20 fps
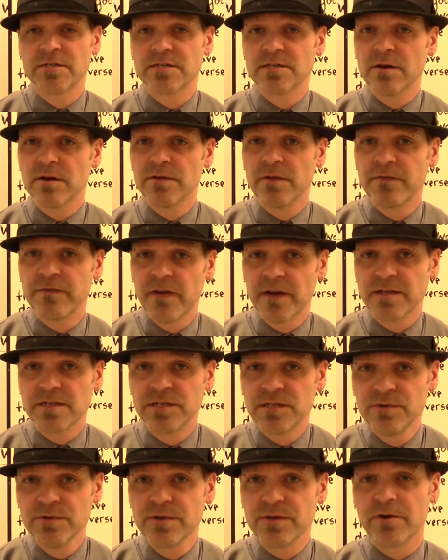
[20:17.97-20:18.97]
It's called the
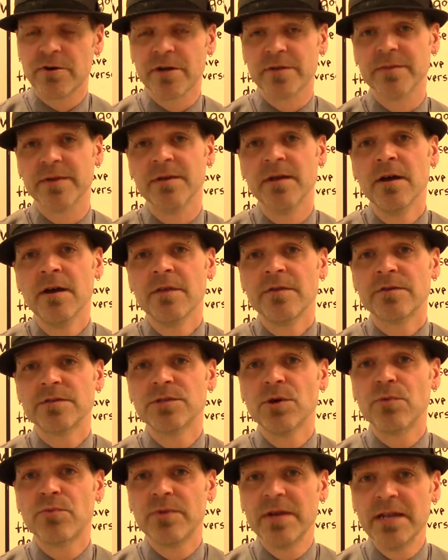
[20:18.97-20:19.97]
fine-tuning argument. There's
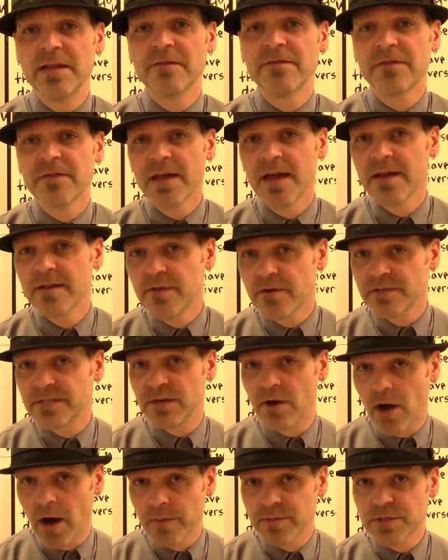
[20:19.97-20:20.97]
no reading for that. There is
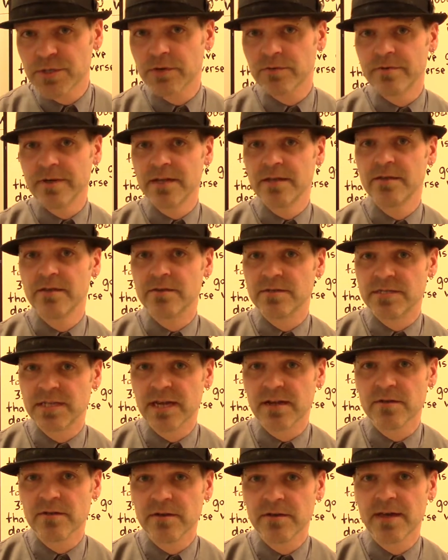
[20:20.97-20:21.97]
an optional reading. You can
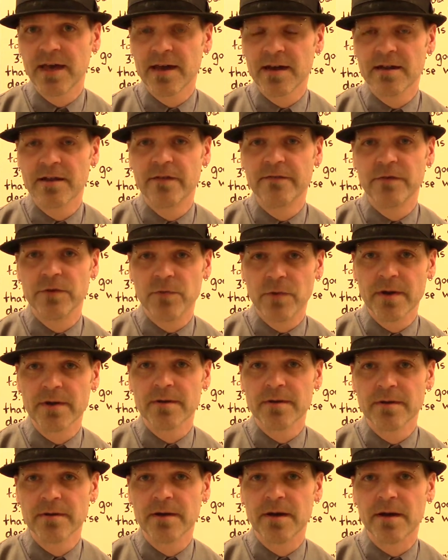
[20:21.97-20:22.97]
take a look at it if you want.
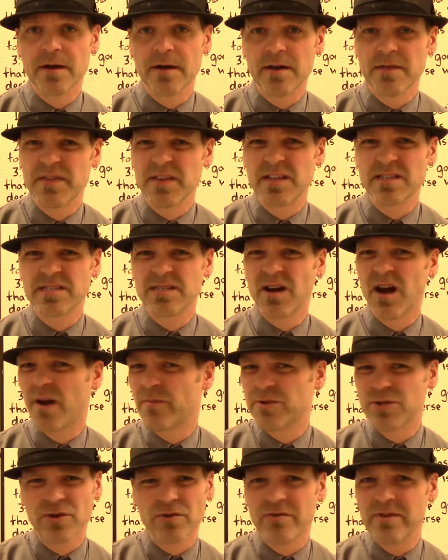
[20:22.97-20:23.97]
I think it's
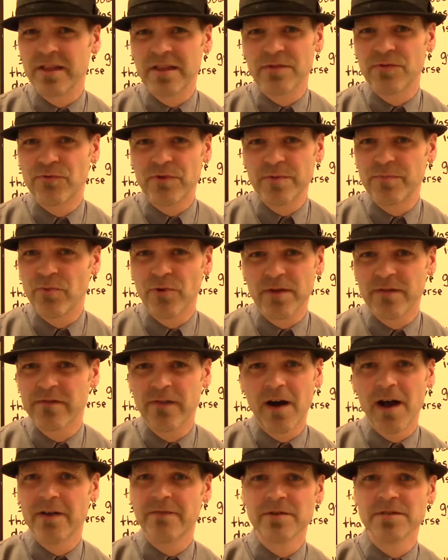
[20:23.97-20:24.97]
optional reading
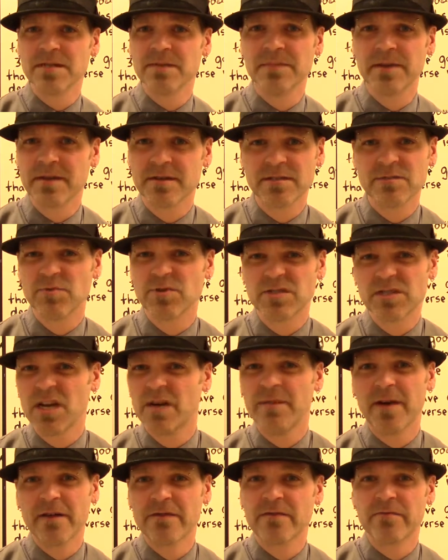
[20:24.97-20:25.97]
3.5 or something. It's supposed to
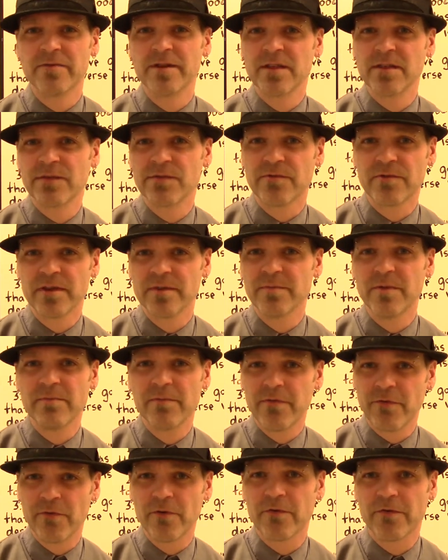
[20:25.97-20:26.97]
come after reading 3 but
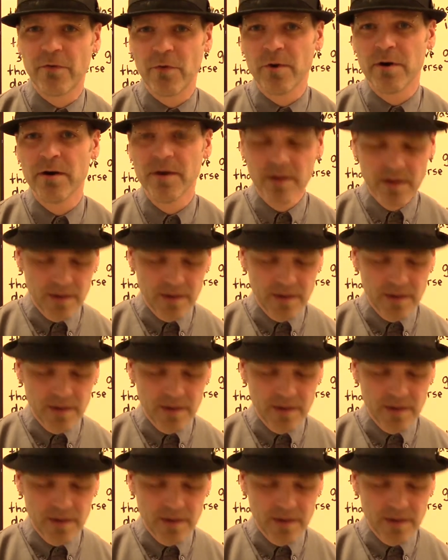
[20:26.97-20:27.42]
before 4.